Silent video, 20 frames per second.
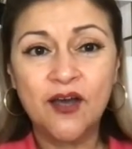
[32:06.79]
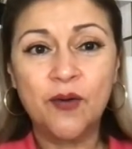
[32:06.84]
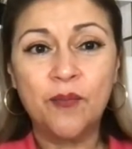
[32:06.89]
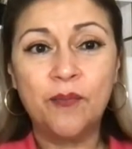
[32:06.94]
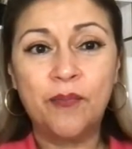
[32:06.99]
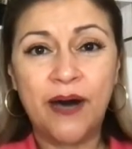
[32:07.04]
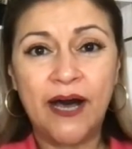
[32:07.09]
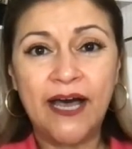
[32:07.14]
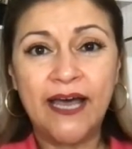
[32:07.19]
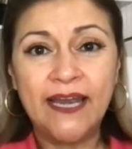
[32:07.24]

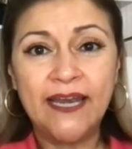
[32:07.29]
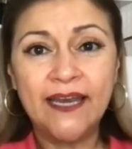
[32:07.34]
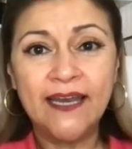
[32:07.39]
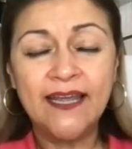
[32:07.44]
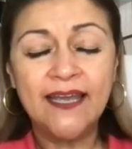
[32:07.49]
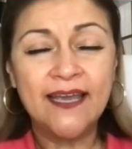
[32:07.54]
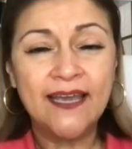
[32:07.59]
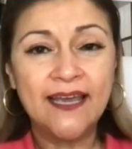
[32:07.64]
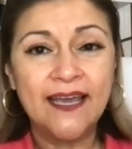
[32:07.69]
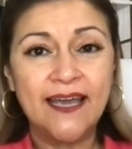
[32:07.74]
but
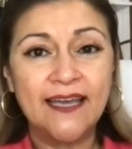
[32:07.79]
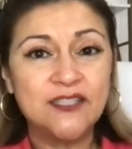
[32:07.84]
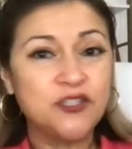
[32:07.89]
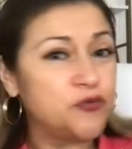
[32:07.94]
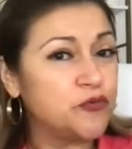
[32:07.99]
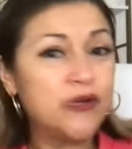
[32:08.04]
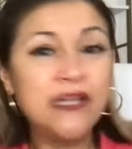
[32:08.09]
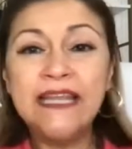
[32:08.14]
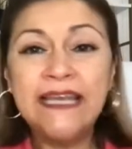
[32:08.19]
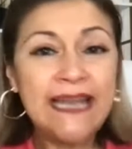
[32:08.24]
it's
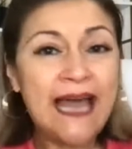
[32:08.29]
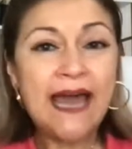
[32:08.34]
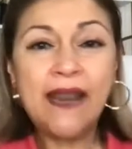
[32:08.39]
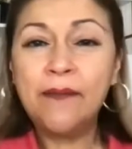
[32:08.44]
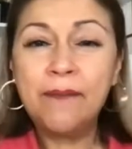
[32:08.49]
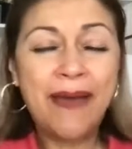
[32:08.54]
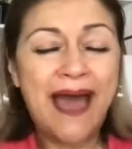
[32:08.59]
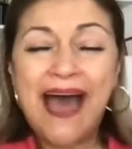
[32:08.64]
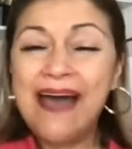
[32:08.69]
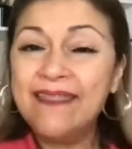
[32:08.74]
really not a
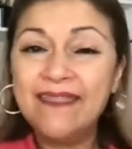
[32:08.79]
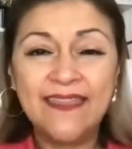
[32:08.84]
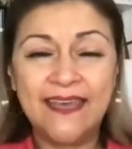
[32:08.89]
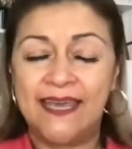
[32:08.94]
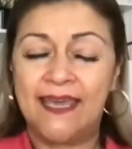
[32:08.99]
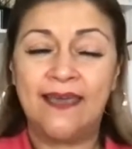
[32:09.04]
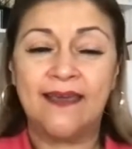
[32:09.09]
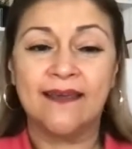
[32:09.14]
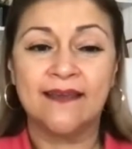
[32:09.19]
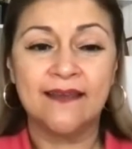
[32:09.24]
bad
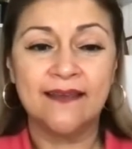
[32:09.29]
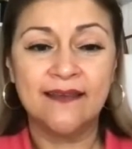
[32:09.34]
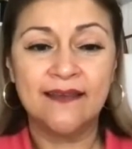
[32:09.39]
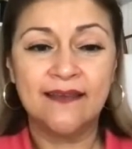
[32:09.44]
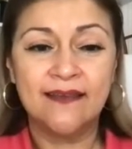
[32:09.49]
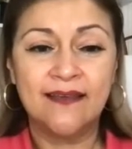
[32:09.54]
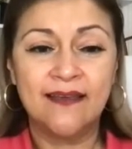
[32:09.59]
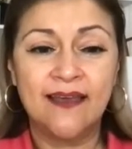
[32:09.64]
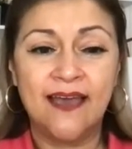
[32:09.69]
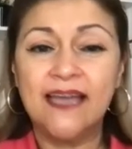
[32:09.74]
thing.
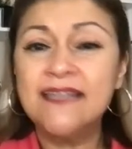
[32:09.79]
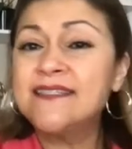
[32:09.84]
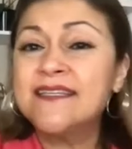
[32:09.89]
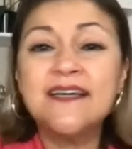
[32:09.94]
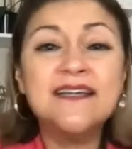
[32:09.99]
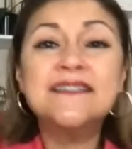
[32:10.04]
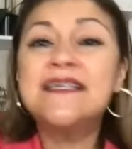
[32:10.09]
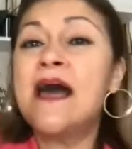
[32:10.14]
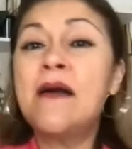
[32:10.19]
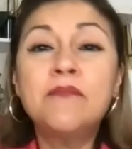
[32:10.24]
It's
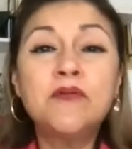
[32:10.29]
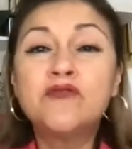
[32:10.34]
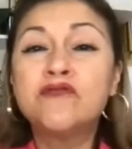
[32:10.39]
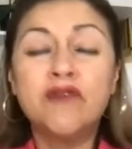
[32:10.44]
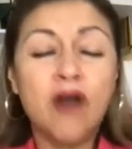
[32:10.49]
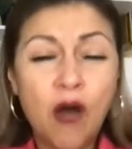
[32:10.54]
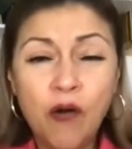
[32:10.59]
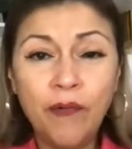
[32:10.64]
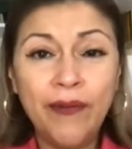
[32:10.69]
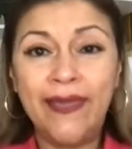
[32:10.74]
because I'm
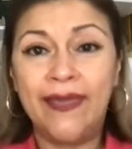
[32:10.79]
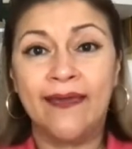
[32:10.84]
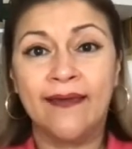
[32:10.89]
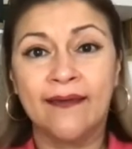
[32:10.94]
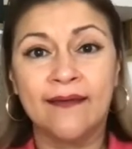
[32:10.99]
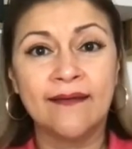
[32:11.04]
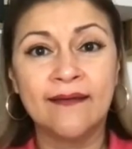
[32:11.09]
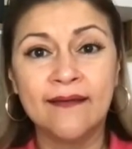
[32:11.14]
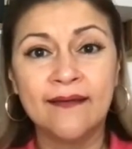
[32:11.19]
growing.